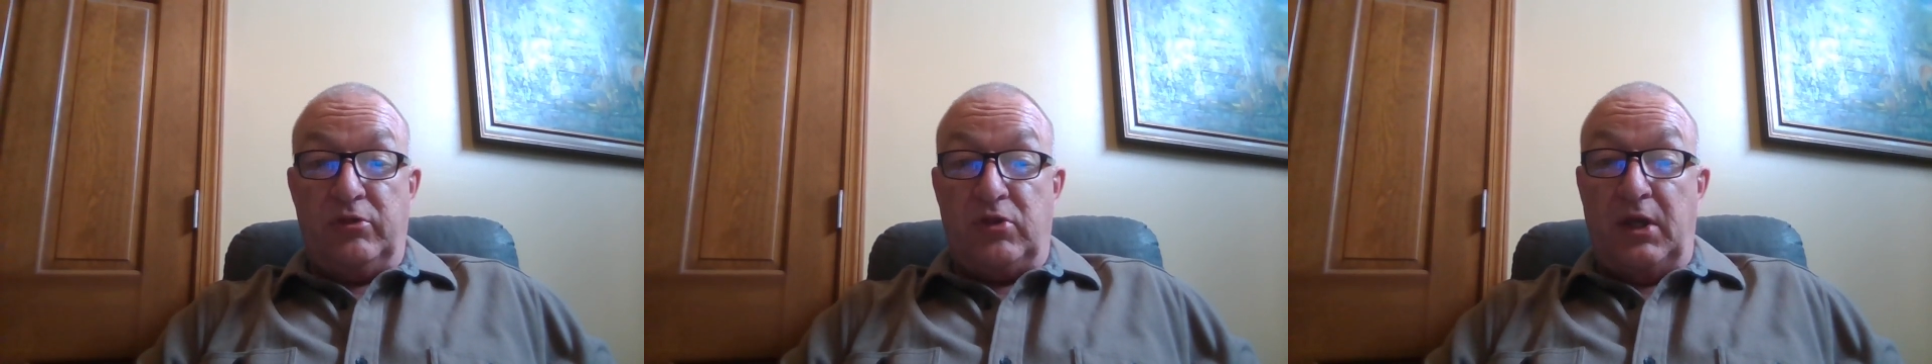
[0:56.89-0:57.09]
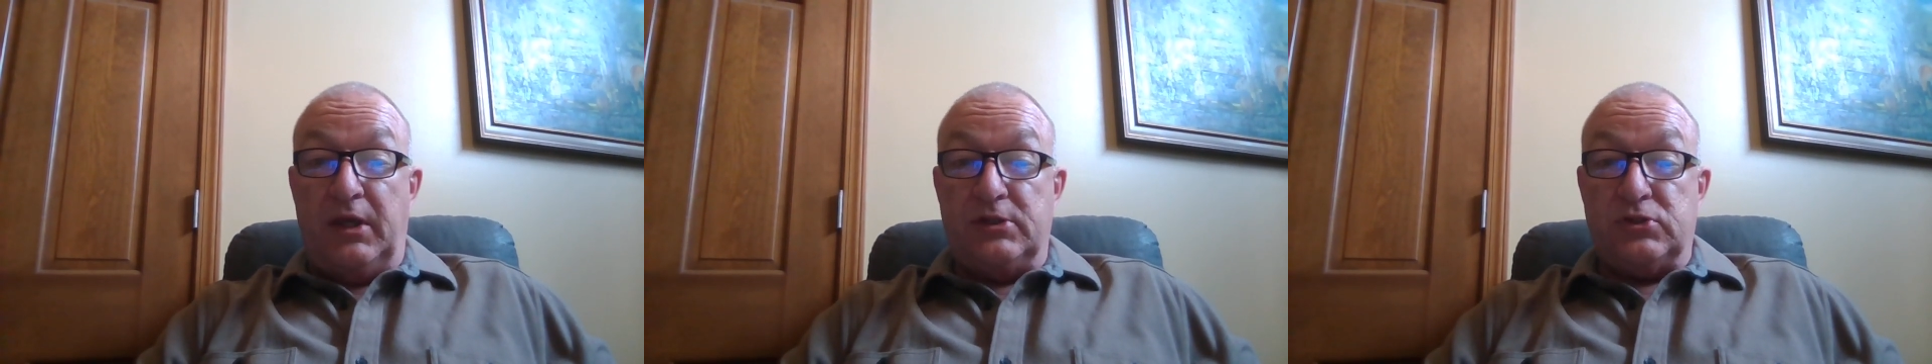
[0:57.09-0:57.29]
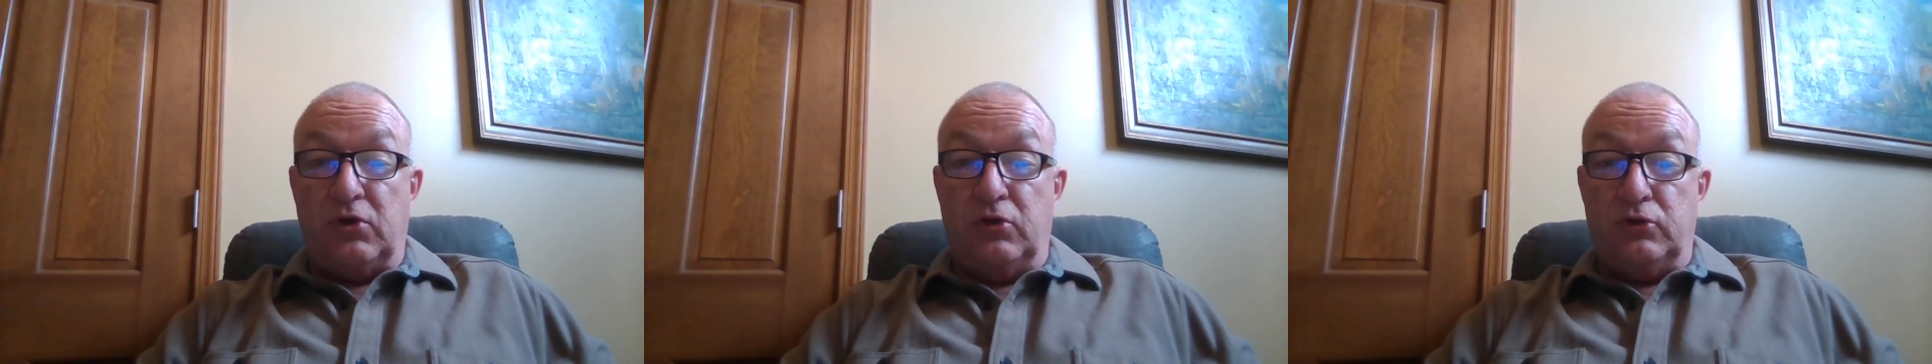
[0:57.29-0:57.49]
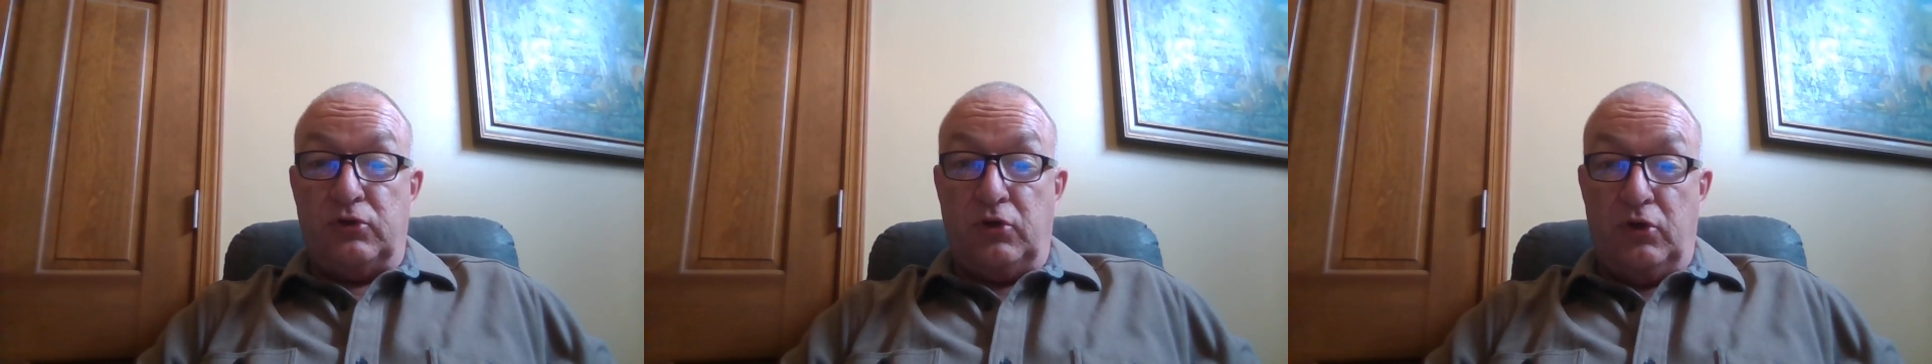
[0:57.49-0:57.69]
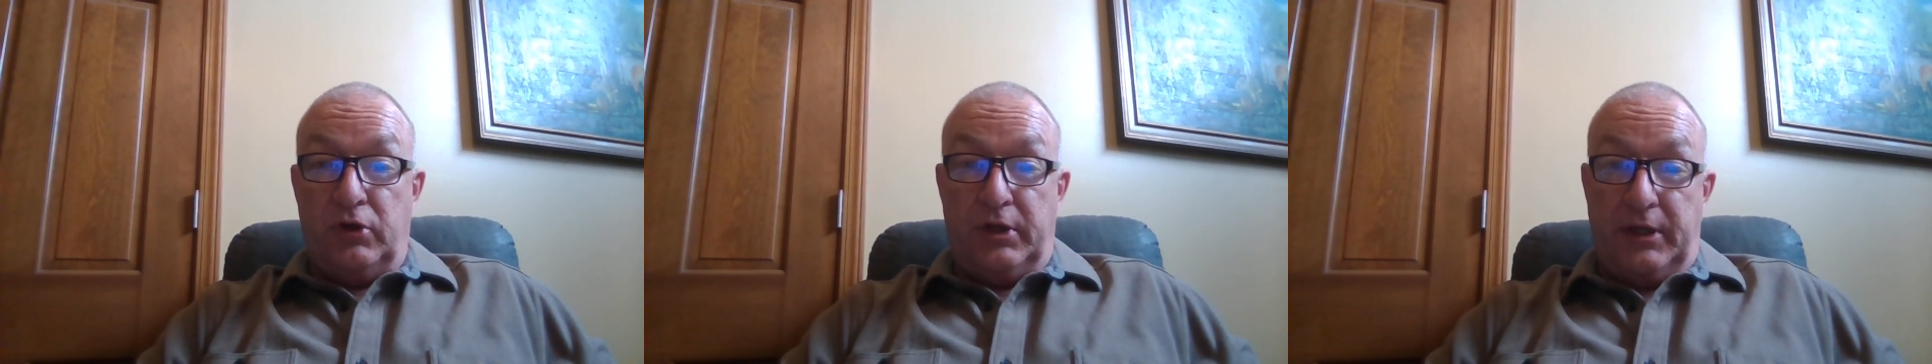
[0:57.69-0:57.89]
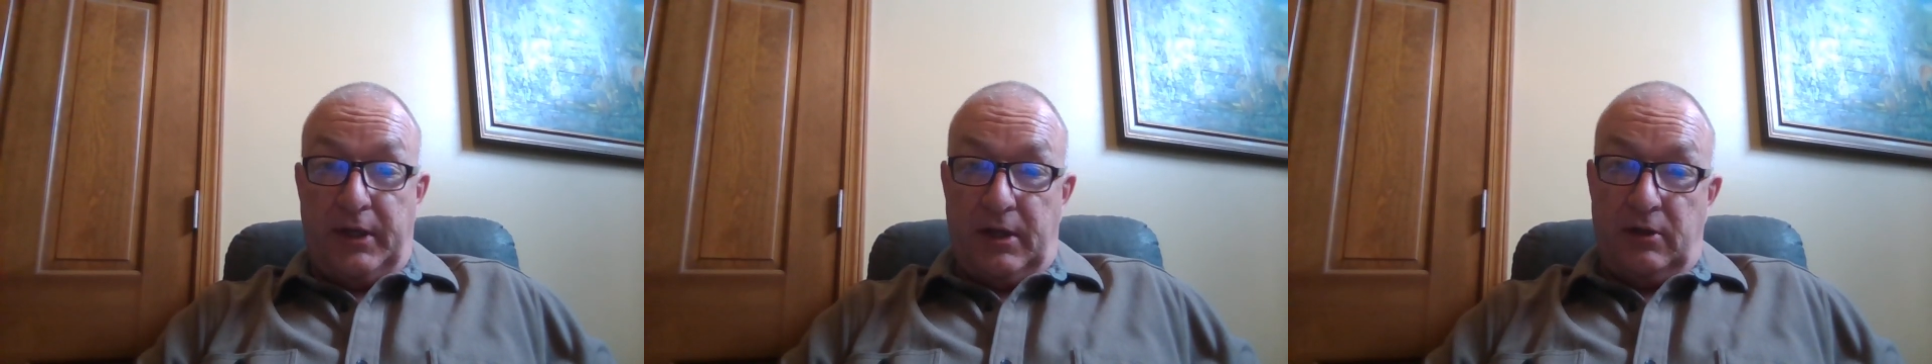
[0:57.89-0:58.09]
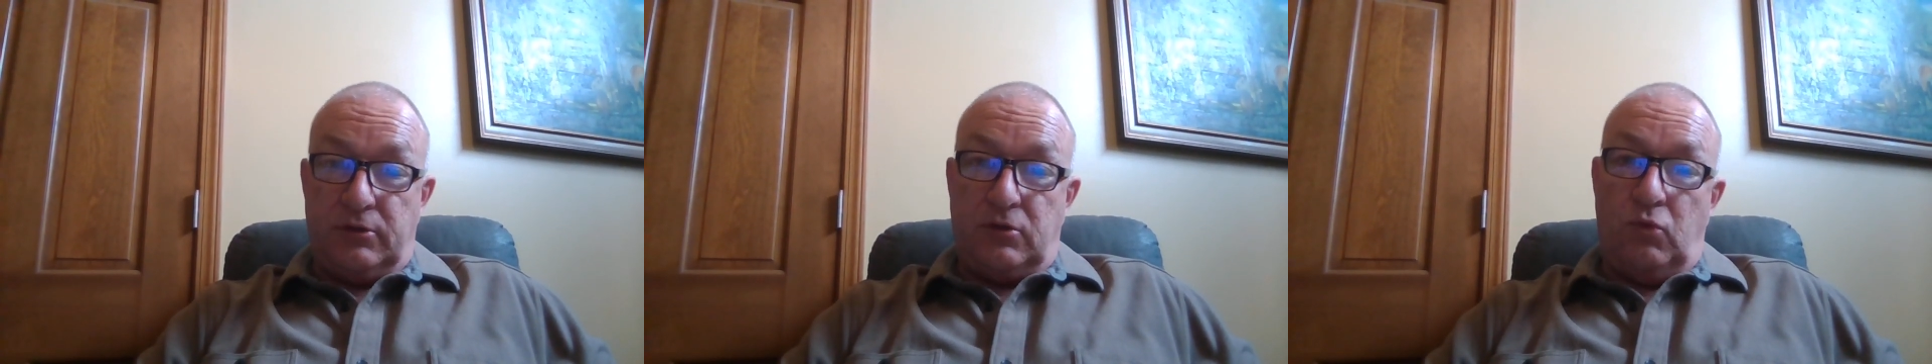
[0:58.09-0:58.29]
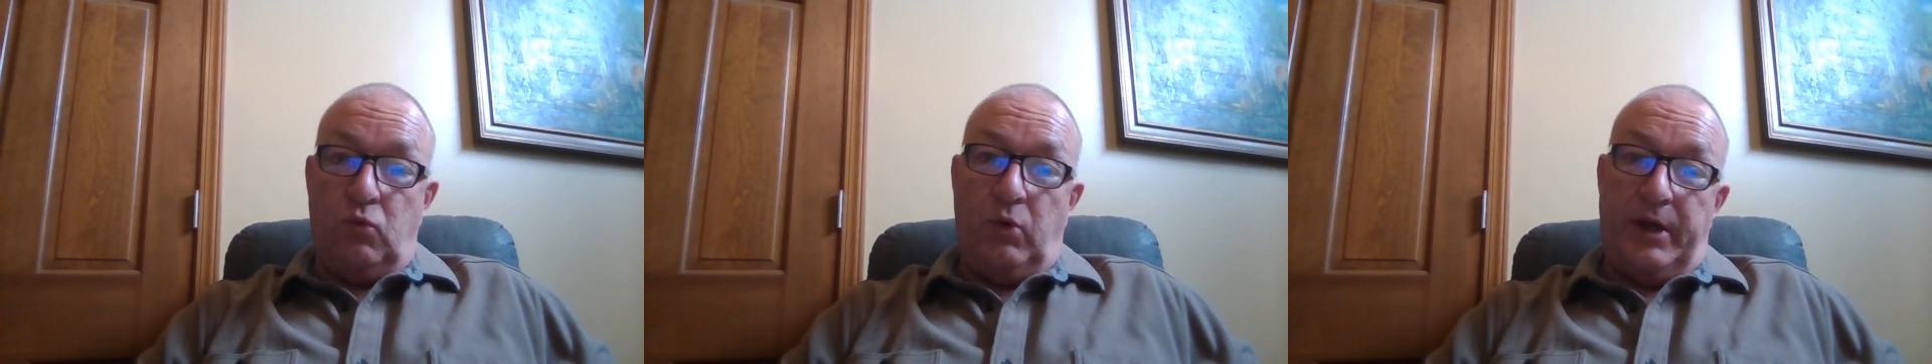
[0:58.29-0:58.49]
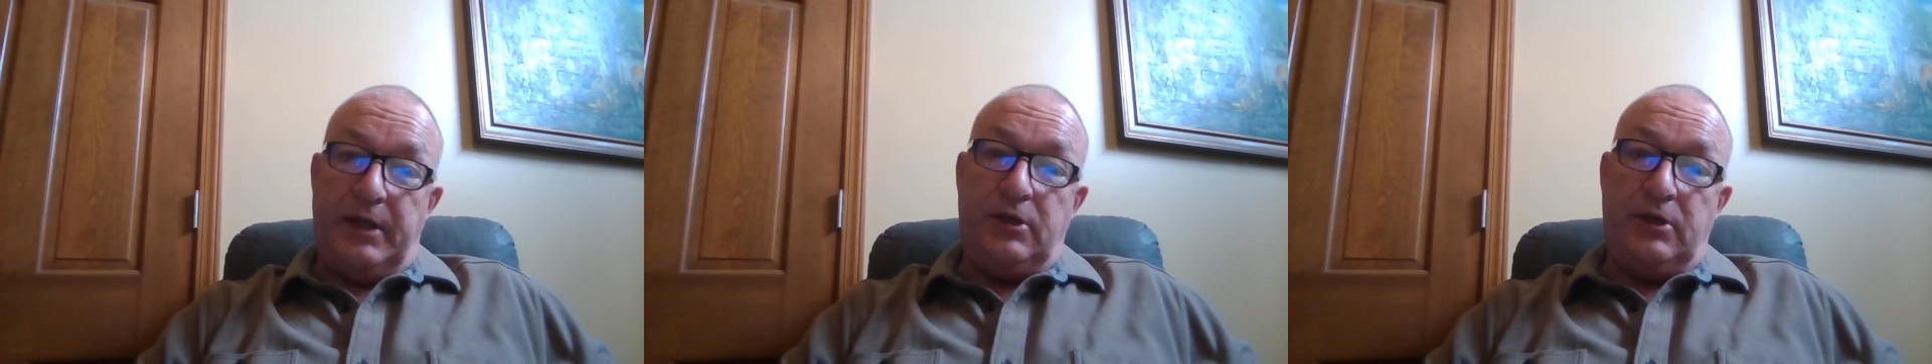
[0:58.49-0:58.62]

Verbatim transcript: things aren't turning out the way